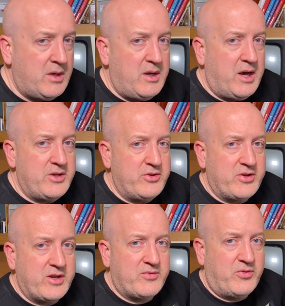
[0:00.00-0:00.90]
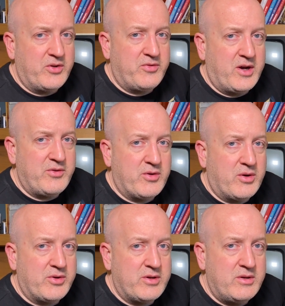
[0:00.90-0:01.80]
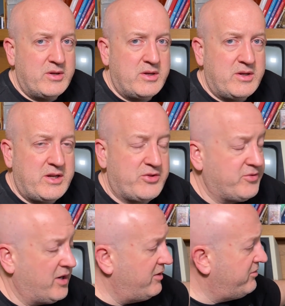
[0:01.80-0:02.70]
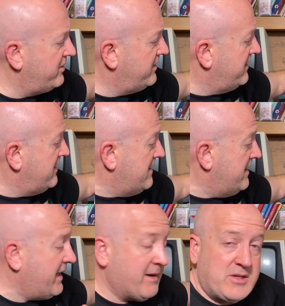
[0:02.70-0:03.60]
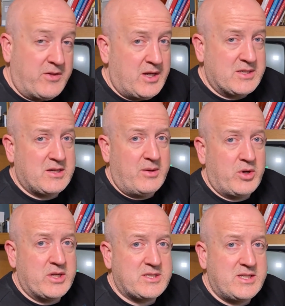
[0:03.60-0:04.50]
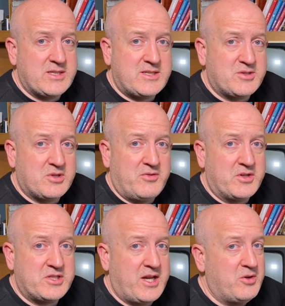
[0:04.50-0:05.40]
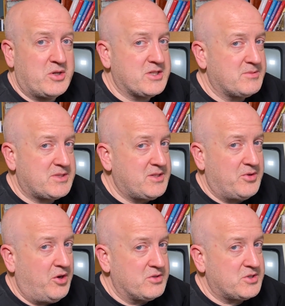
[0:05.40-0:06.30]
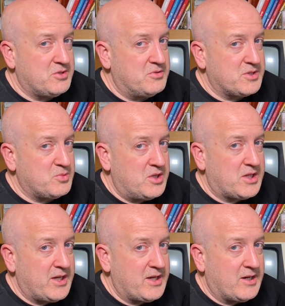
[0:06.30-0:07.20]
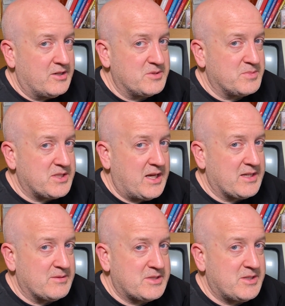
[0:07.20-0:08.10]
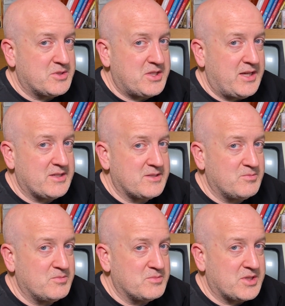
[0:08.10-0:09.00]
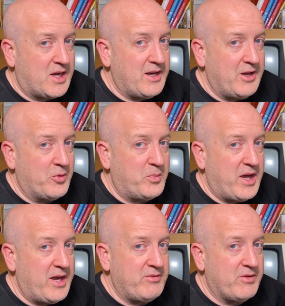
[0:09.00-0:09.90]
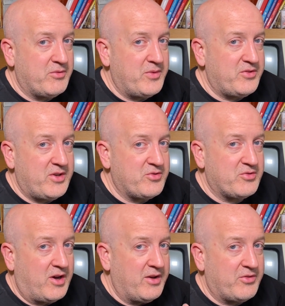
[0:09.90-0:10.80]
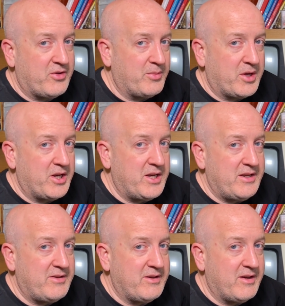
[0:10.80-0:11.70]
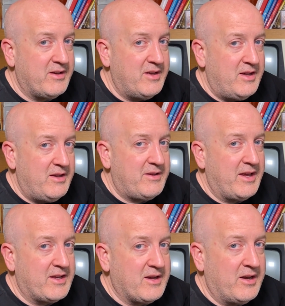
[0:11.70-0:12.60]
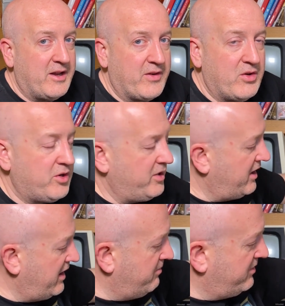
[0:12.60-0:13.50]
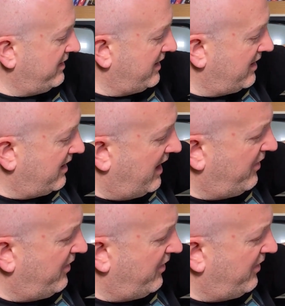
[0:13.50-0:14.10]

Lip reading: and using this 45-year-old disk drive. Now, it's not the last time we're going to see this disk drive on the channel, because I'm still not sure it's working 100%. I'm still seeing some slightly odd behavior from this disk drive, so I'm going to need to take another look at it. In particular, I